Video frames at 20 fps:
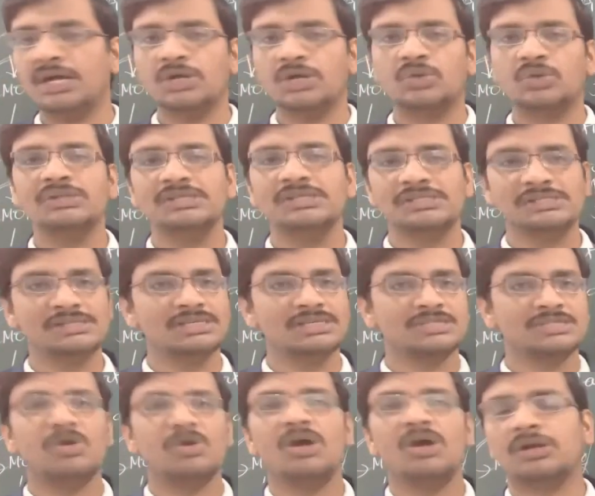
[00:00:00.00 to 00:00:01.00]
too, this is a
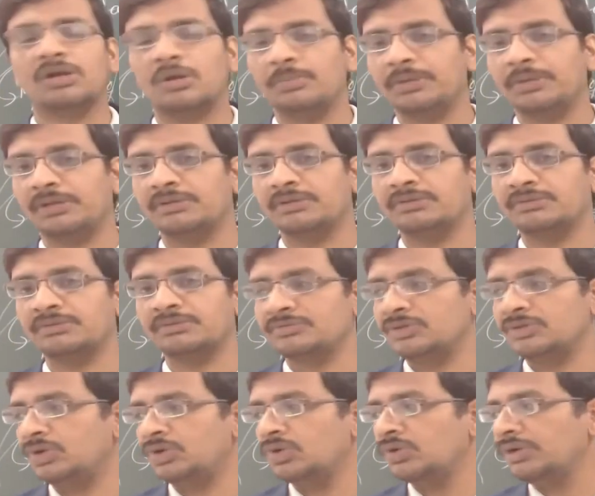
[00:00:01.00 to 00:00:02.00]
small topic.
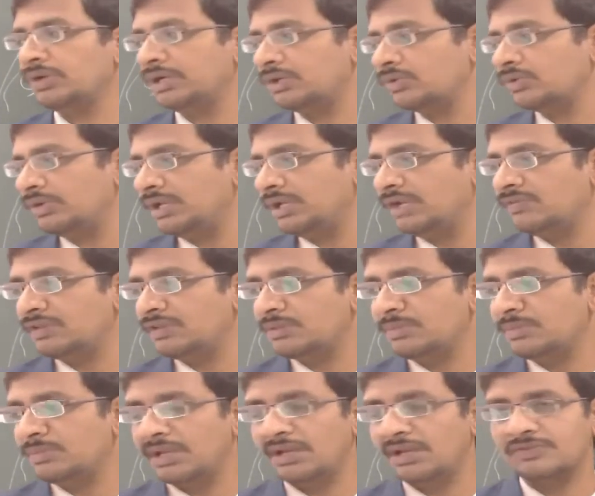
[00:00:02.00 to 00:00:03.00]
You don't need to deal with
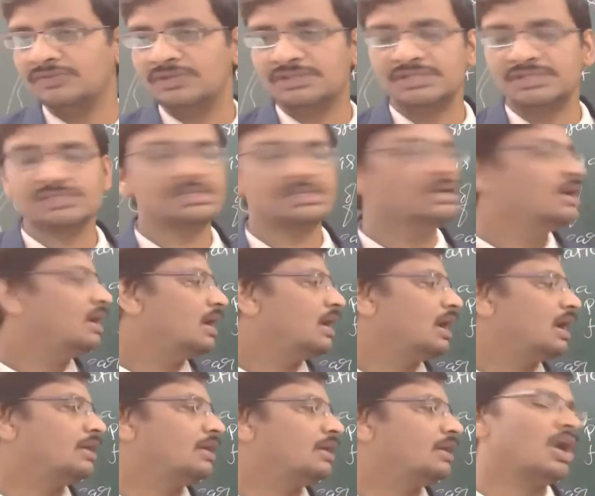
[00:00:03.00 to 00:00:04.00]
many of the things,
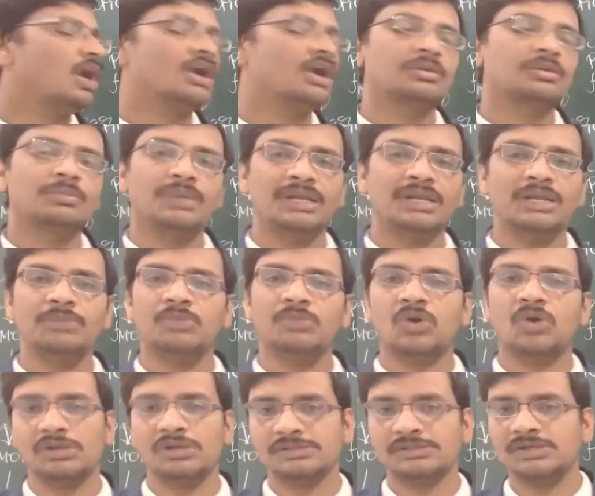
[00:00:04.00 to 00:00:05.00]
and not many
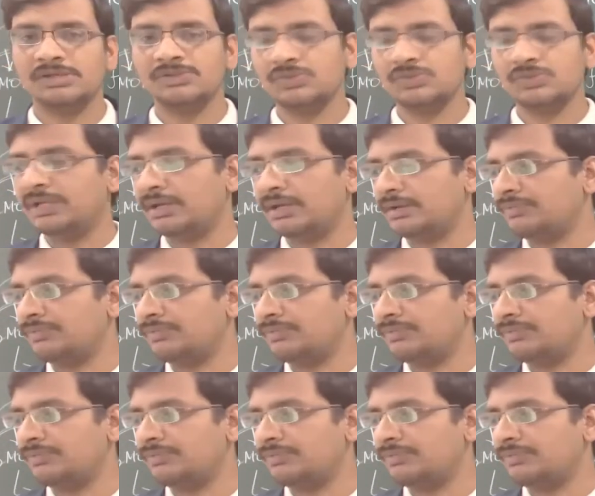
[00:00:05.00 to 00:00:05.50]
models also there.